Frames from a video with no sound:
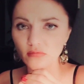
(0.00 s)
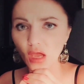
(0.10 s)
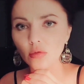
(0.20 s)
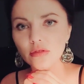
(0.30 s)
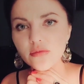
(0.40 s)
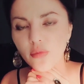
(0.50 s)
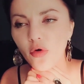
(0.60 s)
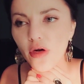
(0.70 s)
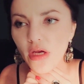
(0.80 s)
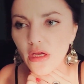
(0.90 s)
I want
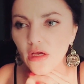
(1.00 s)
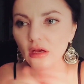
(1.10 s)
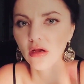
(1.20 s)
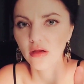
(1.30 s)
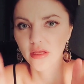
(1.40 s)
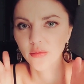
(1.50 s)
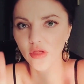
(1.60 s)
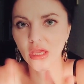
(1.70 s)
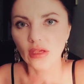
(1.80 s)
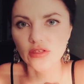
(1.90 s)
more uh,
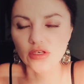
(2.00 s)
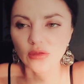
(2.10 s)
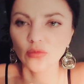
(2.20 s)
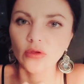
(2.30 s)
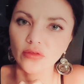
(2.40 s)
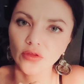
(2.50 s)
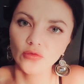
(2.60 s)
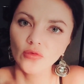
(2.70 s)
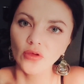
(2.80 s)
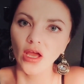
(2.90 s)
communication with
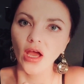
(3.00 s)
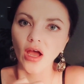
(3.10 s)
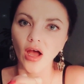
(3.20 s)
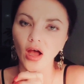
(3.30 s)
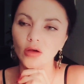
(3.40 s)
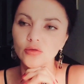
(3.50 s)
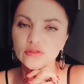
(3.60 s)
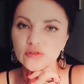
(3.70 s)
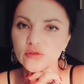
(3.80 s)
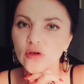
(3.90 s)
you. Uh,
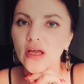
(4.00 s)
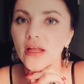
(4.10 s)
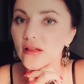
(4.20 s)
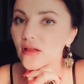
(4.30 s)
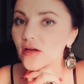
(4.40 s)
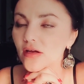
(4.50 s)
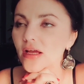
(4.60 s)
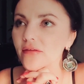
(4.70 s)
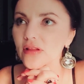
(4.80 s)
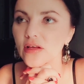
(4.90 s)
also, I had a lot. I
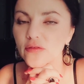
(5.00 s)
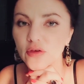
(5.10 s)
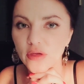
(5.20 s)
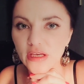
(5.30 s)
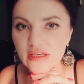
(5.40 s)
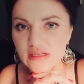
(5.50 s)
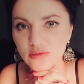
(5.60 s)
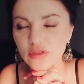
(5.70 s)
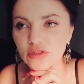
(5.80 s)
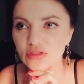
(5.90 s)
have a lot of Kriyas
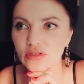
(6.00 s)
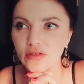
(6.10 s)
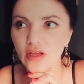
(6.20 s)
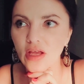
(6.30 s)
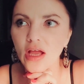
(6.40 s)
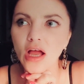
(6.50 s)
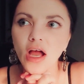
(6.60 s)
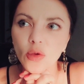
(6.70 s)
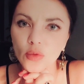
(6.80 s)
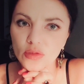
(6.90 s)
which. Uh,
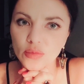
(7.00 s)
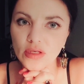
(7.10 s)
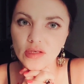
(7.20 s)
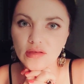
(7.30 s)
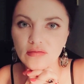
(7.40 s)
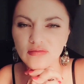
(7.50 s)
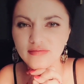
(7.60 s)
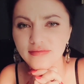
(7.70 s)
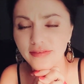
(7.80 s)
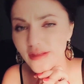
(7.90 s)
I will be
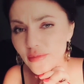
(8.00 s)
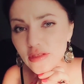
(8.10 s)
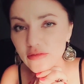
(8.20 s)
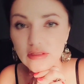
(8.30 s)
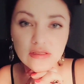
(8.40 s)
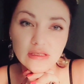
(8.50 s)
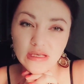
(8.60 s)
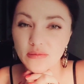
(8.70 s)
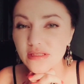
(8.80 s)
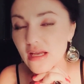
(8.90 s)
filming, of course,
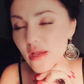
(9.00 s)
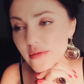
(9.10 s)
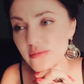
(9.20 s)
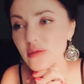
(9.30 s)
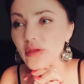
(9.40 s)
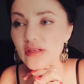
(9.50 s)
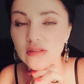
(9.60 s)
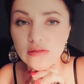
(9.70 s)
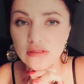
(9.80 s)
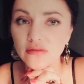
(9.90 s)
sometimes, maybe
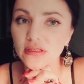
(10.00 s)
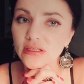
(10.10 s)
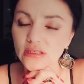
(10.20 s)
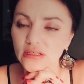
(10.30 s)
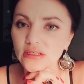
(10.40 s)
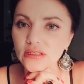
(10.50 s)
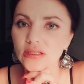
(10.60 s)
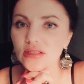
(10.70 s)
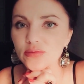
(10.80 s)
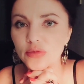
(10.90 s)
exclusively,
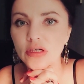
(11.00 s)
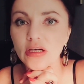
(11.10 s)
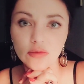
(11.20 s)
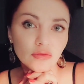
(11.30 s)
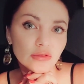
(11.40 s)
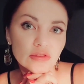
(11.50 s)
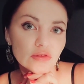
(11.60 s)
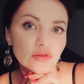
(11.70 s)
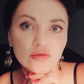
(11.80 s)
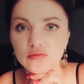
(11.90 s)
uh, but I want
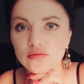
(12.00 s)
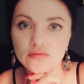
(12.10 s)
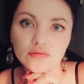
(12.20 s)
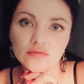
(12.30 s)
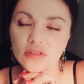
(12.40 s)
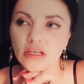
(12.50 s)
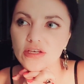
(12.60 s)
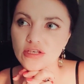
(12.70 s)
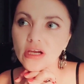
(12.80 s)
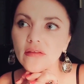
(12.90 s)
to
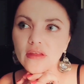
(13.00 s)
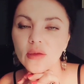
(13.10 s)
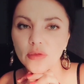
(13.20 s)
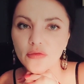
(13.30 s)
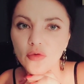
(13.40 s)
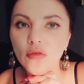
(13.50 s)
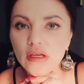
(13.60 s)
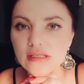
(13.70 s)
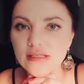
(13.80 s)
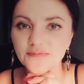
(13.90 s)
like share them before
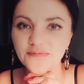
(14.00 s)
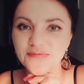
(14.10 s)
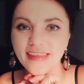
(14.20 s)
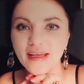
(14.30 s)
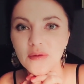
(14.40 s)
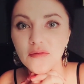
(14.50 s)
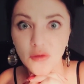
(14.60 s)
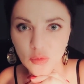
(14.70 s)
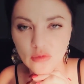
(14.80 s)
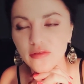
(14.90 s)
this with
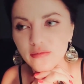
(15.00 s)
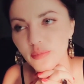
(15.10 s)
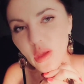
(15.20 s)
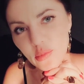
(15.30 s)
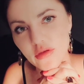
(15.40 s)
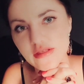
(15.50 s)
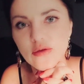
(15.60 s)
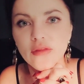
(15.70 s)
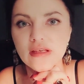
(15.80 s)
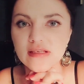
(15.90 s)
you, with the members
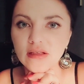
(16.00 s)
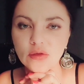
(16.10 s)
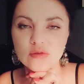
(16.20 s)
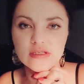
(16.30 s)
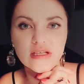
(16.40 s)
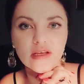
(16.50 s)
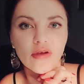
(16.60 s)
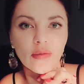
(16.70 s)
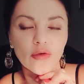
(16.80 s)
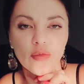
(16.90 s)
of this closed
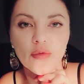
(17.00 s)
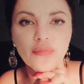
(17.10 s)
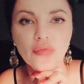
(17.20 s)
Telegram group.